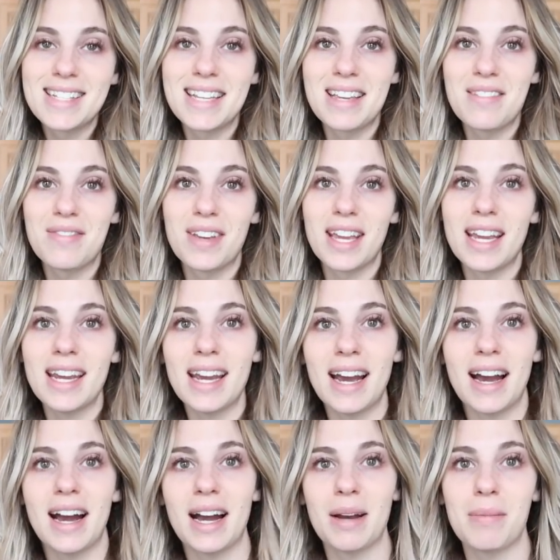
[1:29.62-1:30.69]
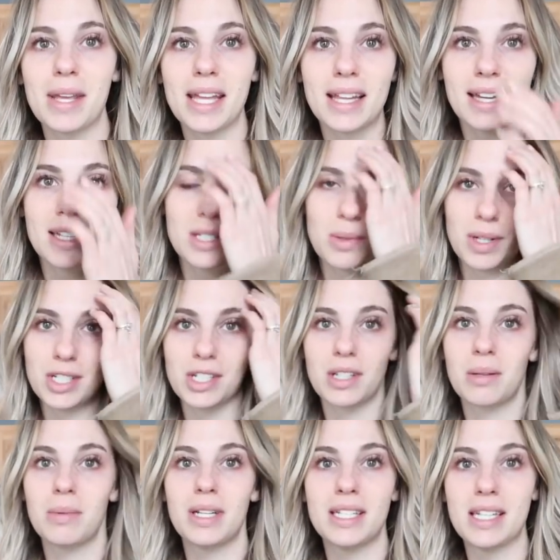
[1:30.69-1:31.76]
TV. He likes to watch a
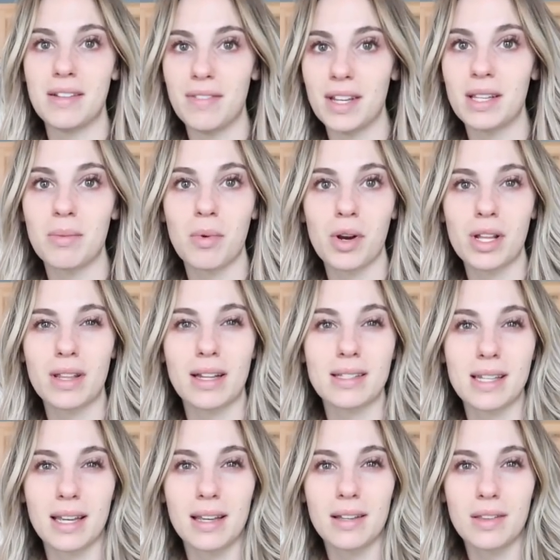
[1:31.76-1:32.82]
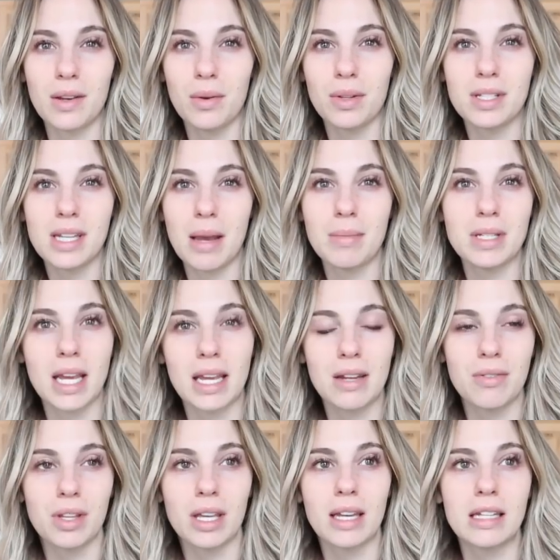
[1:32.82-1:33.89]
little bit of TV in the morning. That's like the only time of day
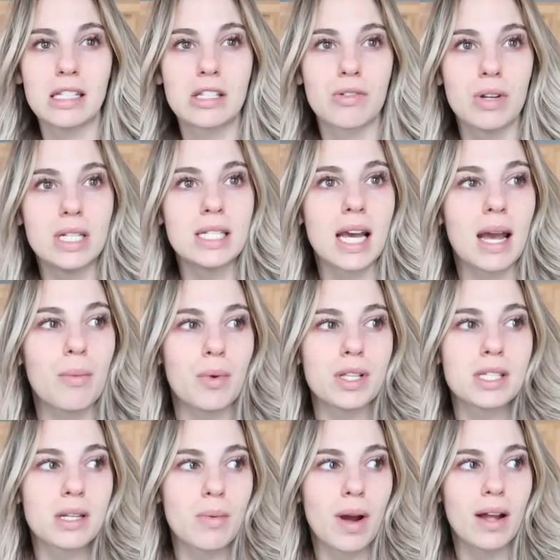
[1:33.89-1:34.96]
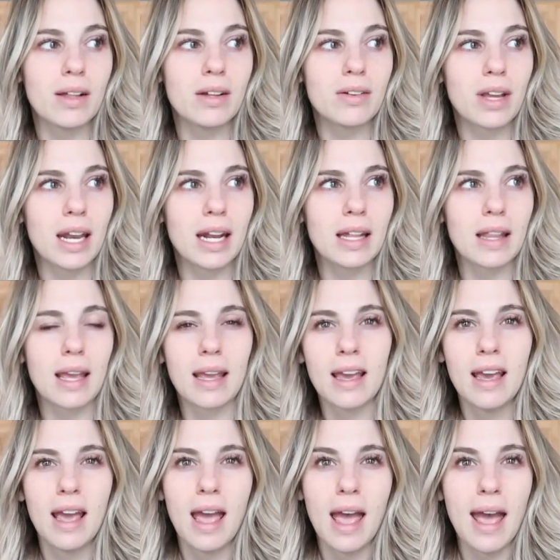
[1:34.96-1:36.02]
he really gets screen time. Once in a while, he'll get it like
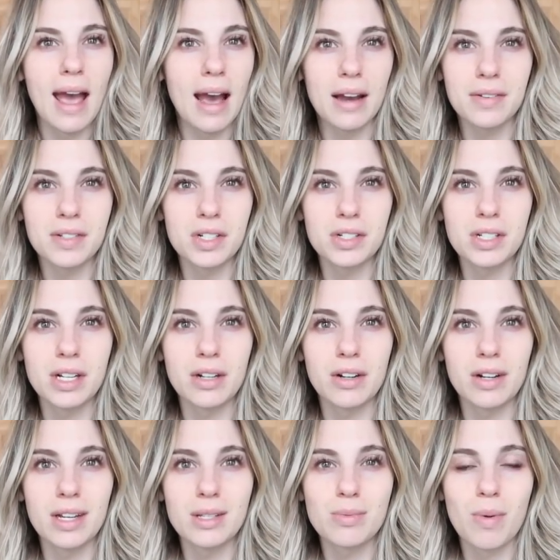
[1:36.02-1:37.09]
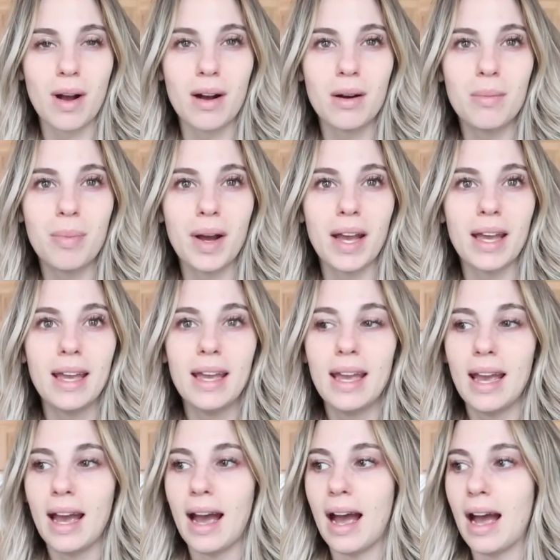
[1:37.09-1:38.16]
after dinner as well. But
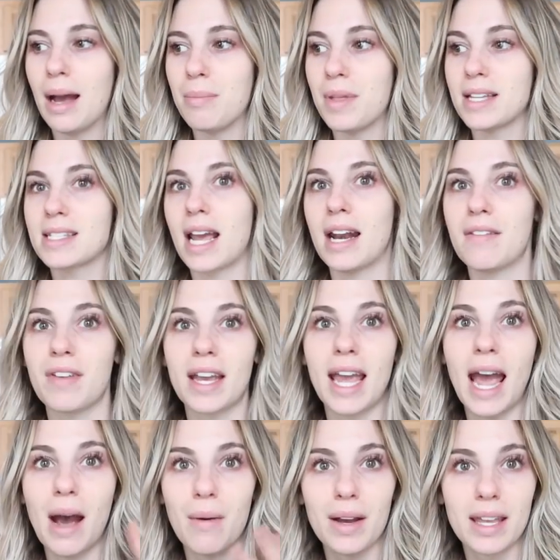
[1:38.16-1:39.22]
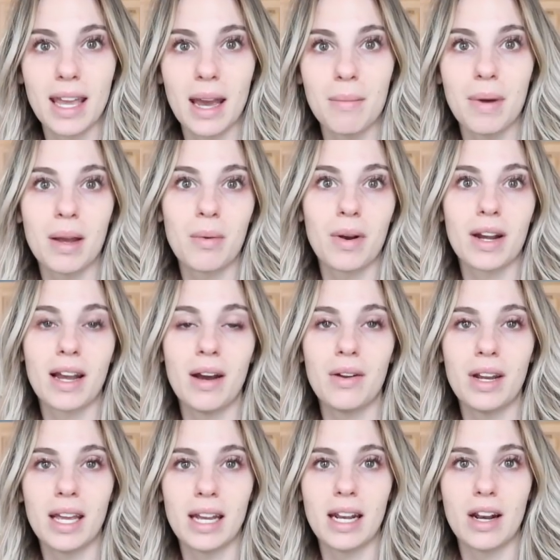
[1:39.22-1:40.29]
that's kind of like how I get my
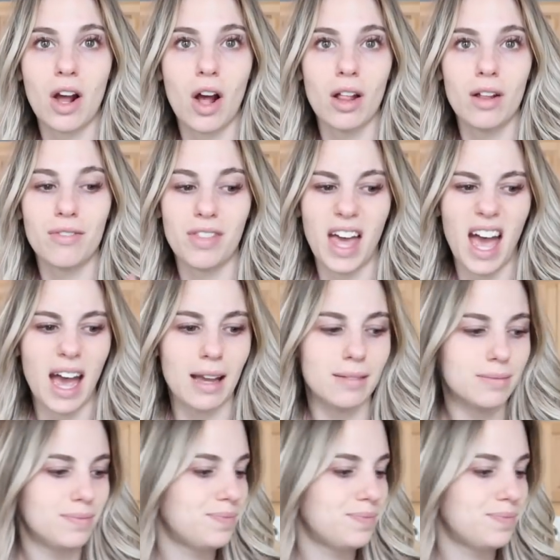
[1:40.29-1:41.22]
workout in and all of that.